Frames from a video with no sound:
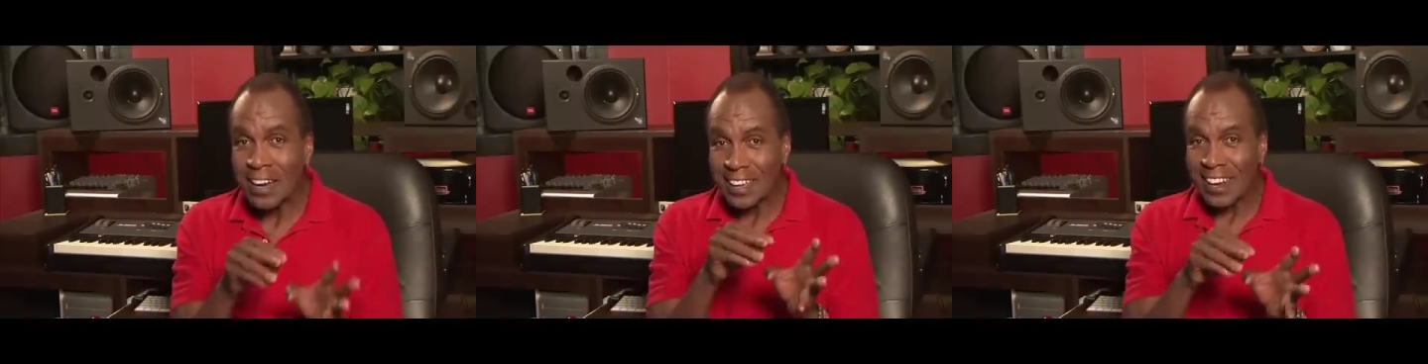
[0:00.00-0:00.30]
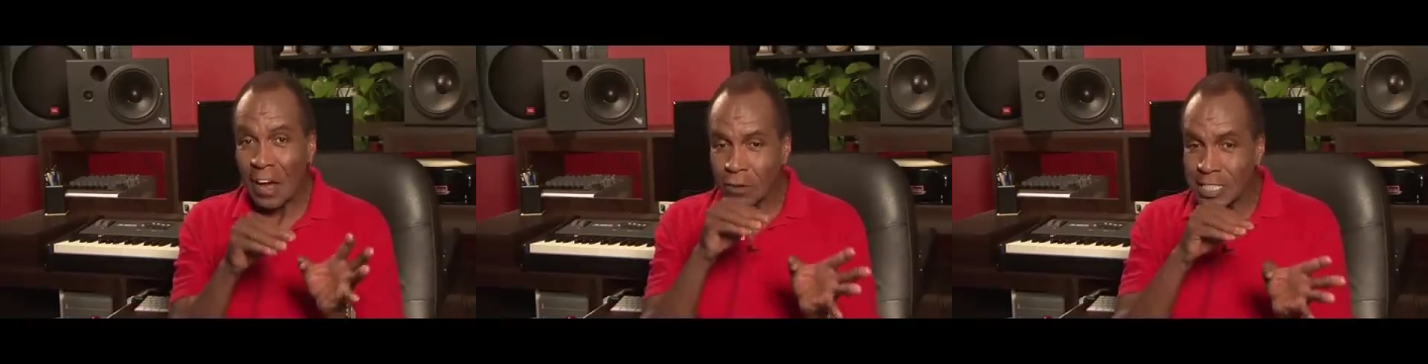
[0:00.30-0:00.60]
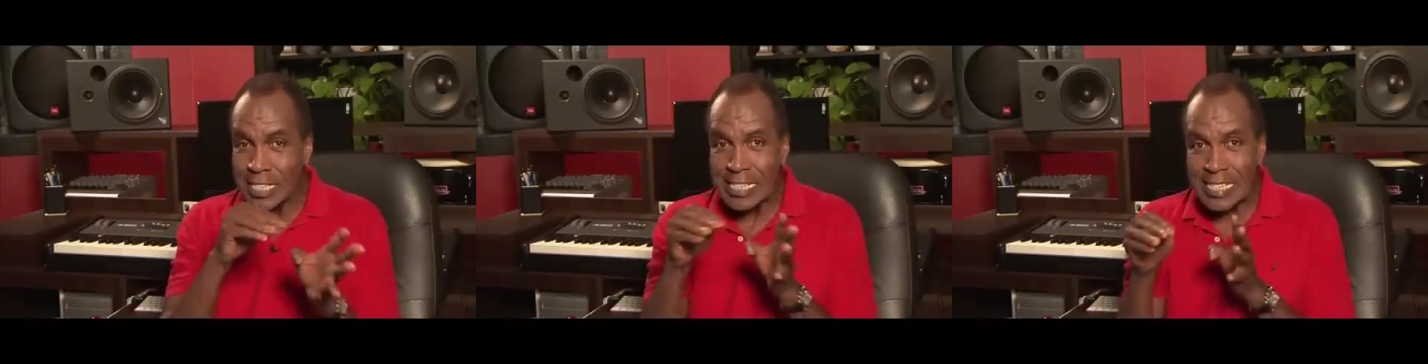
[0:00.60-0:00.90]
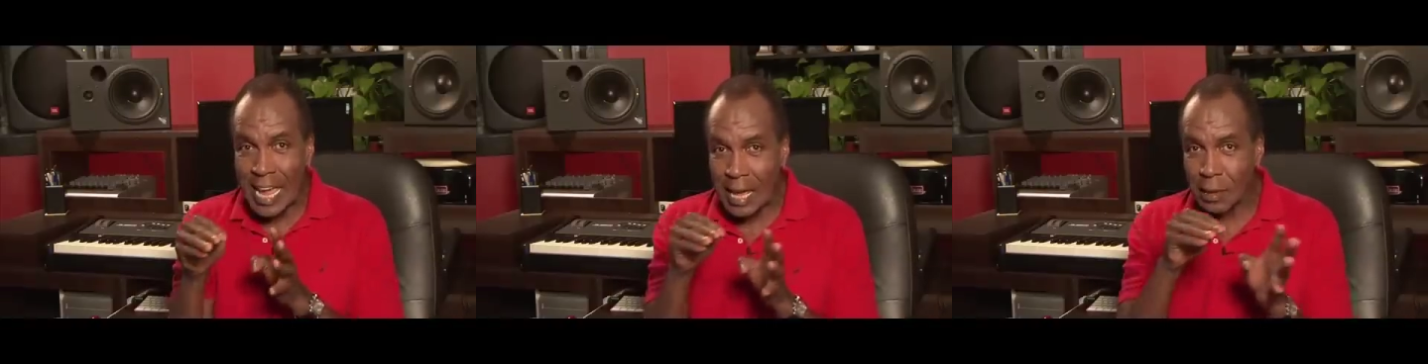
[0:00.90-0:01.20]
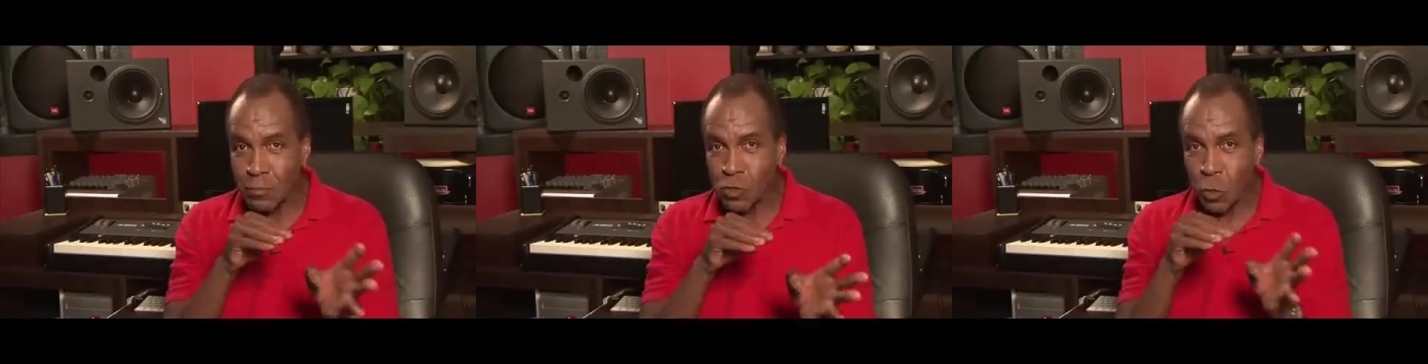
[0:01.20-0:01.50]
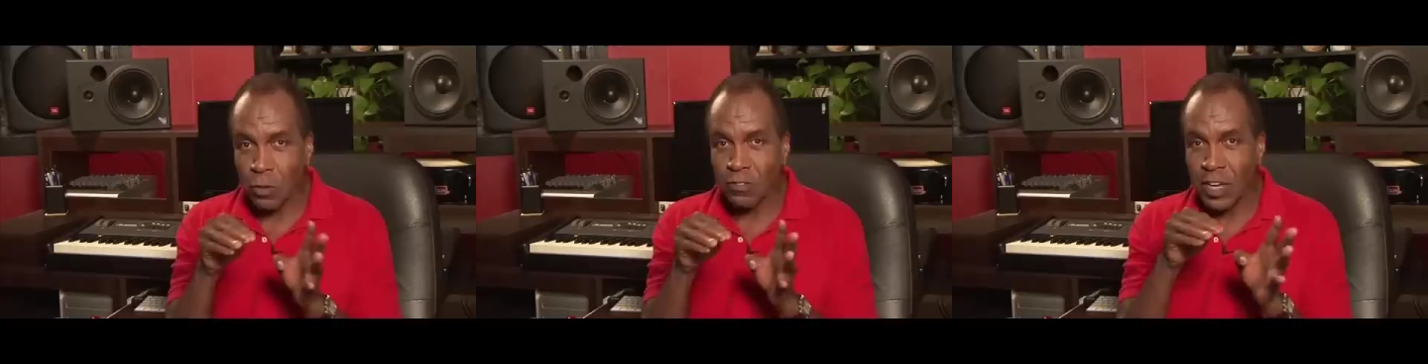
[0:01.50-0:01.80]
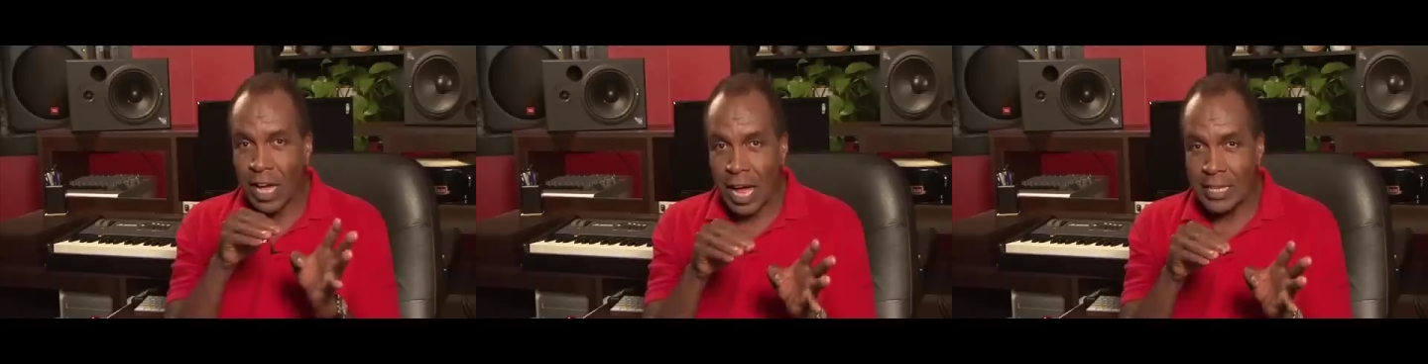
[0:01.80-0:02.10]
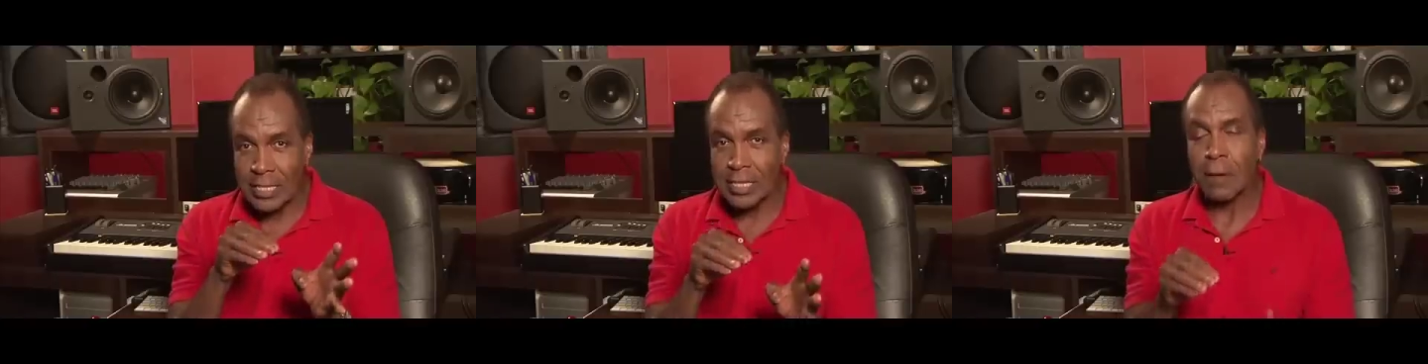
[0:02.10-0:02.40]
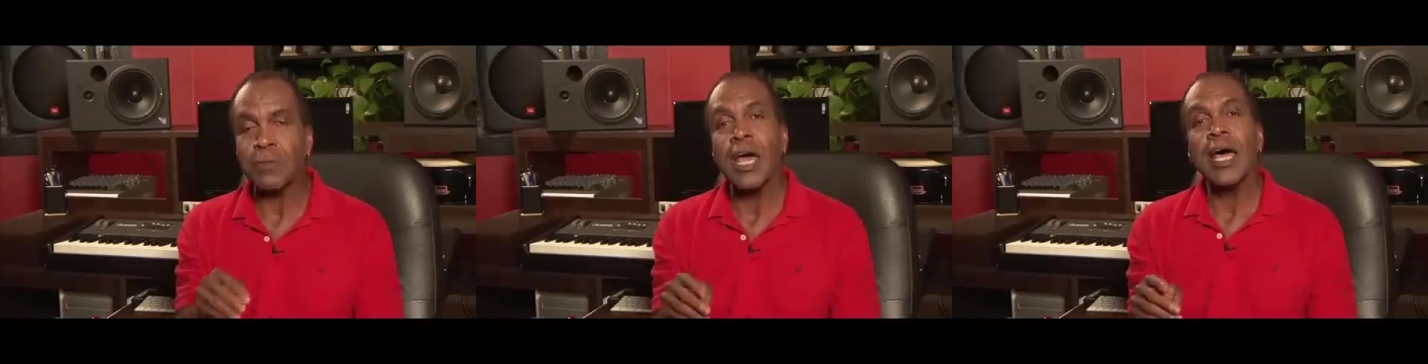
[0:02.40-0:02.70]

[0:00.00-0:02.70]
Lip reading: it's the same sort of a concept.